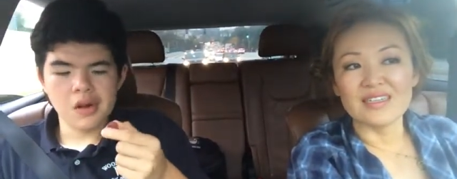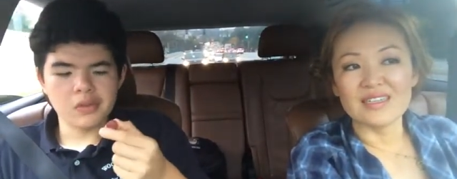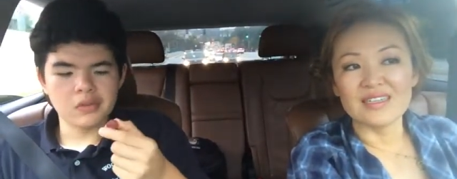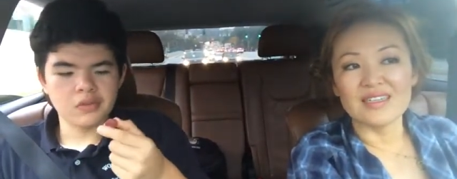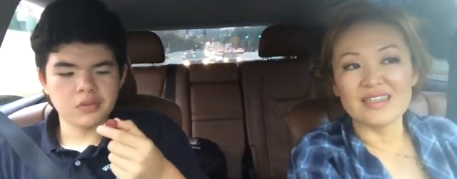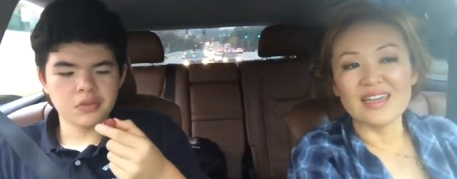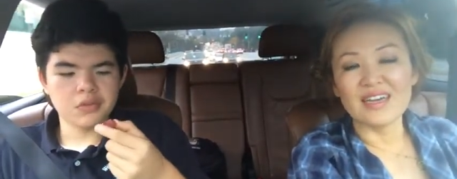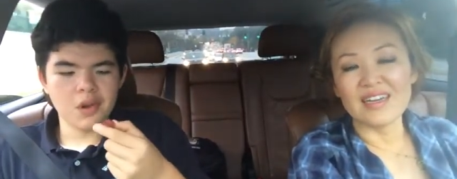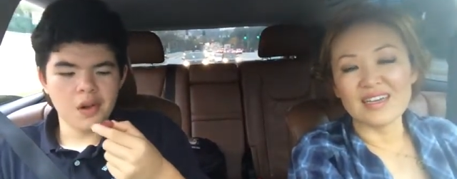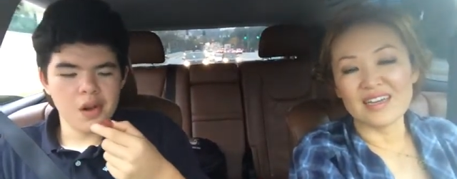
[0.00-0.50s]
Speaker 1: he
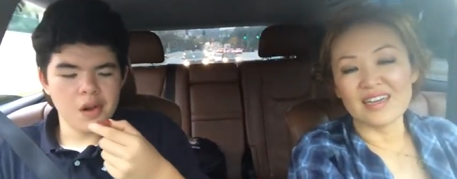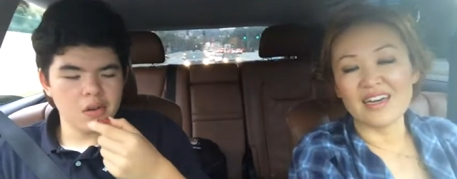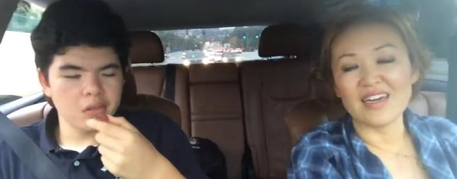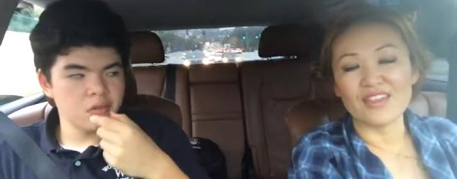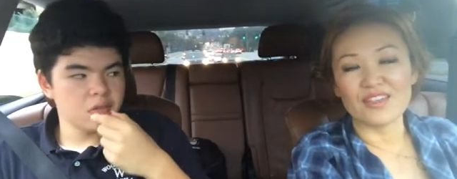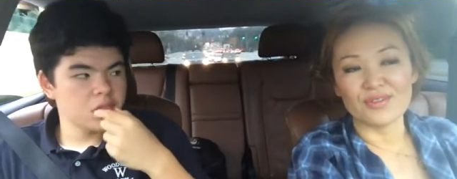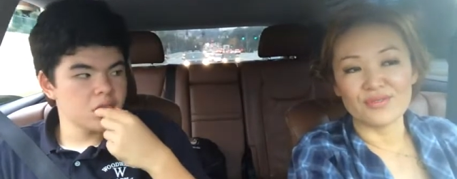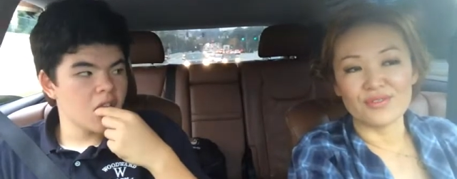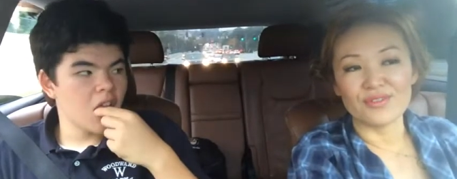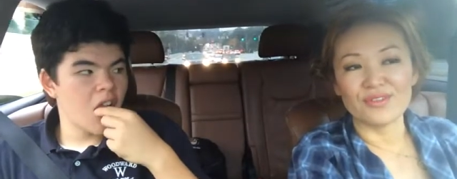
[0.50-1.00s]
kind of
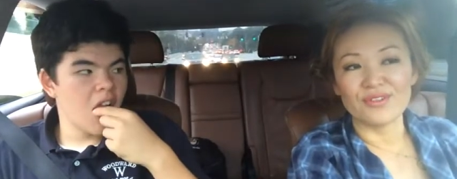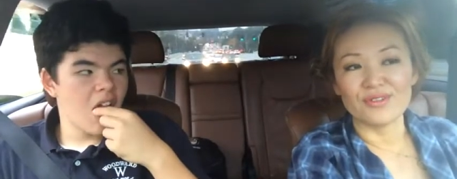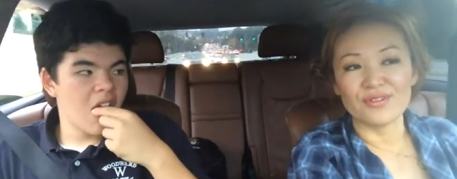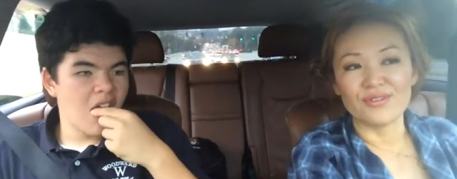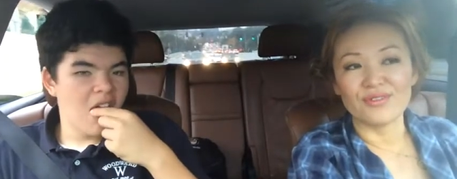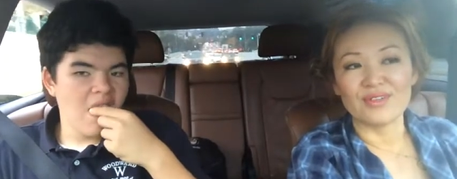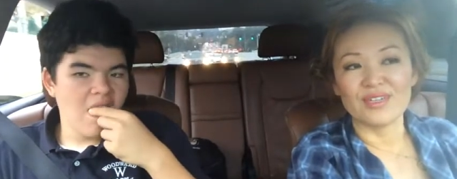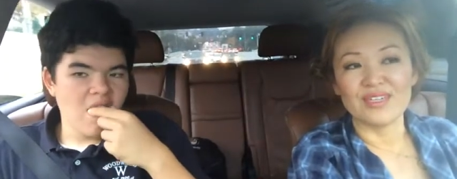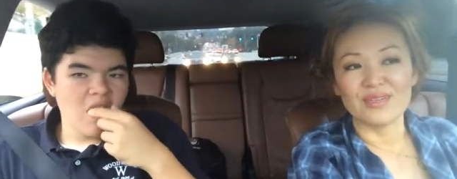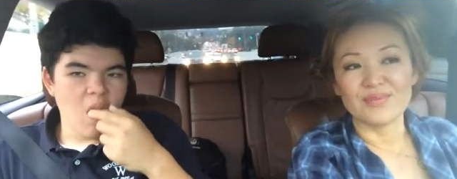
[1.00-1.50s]
got through
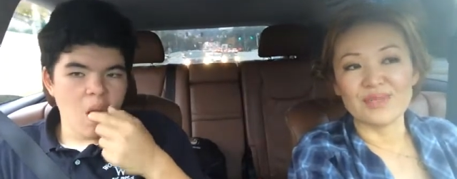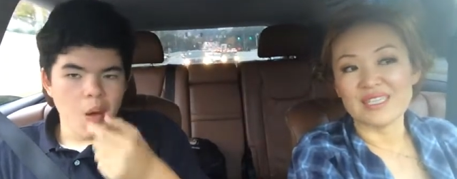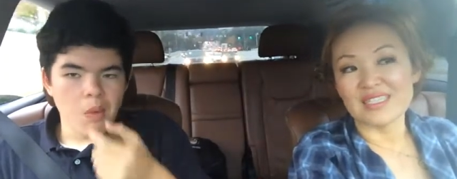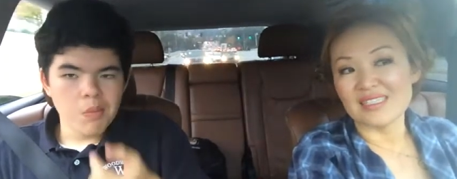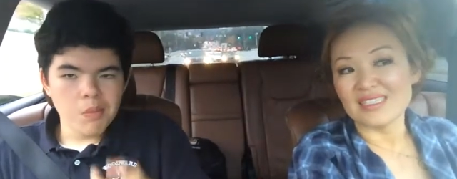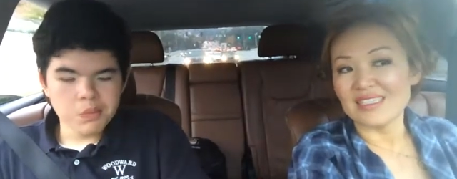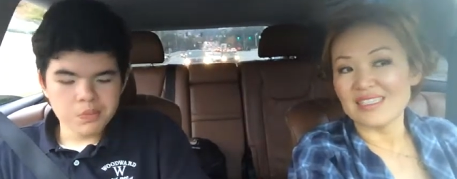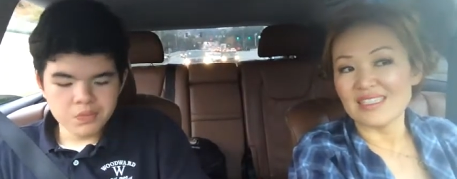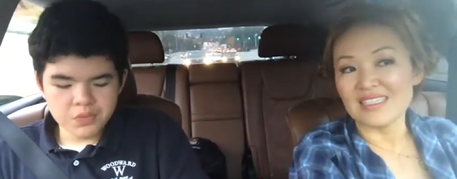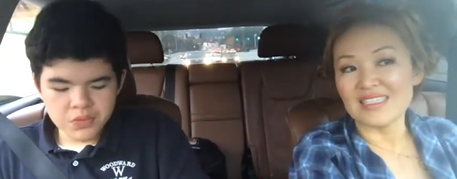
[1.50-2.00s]

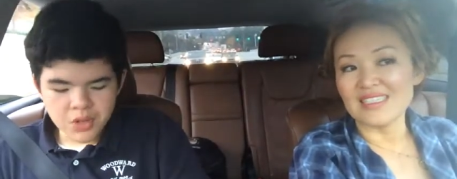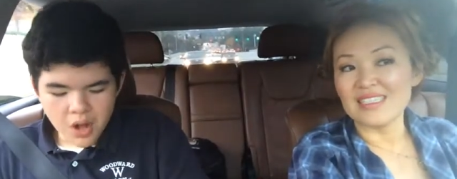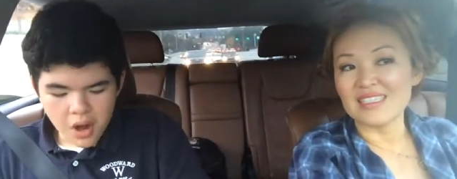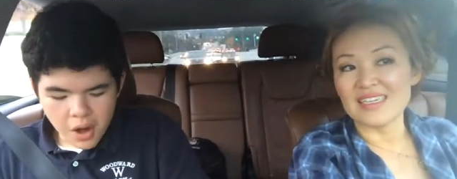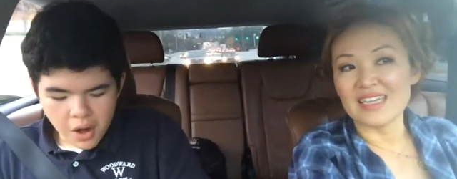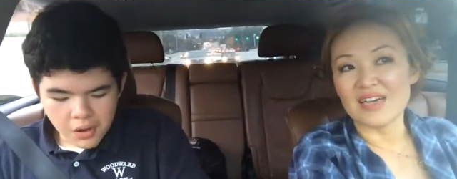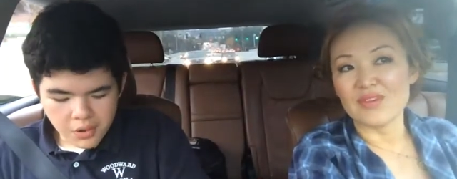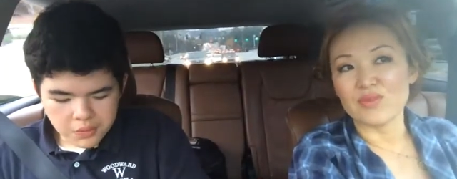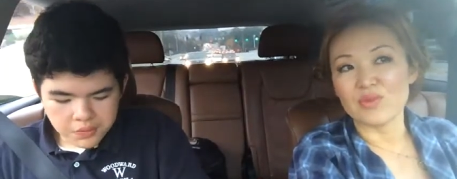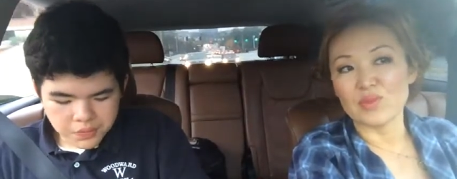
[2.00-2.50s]
because he
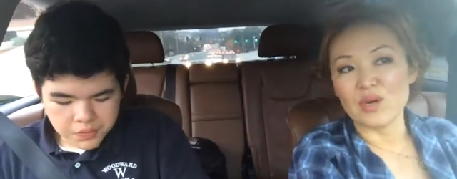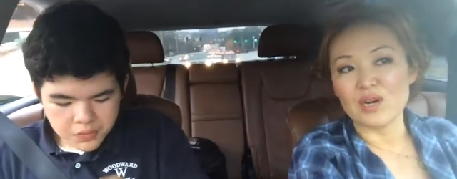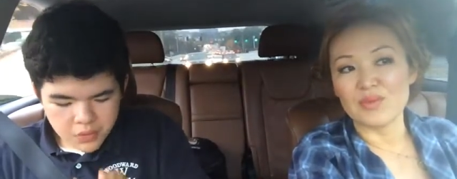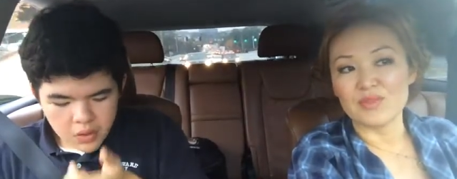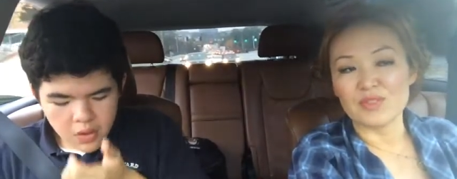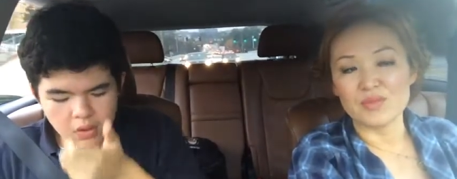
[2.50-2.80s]
didn't have a mom.